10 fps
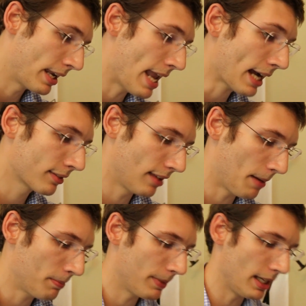Next
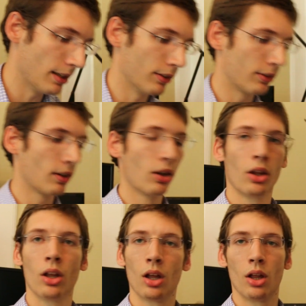up is
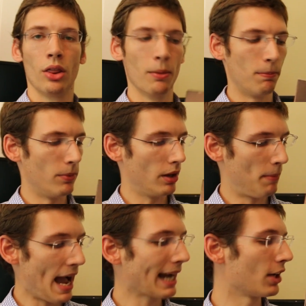the
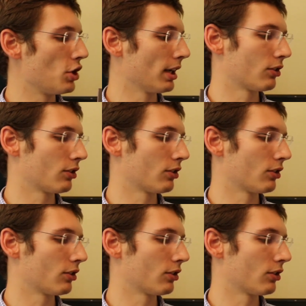packaging.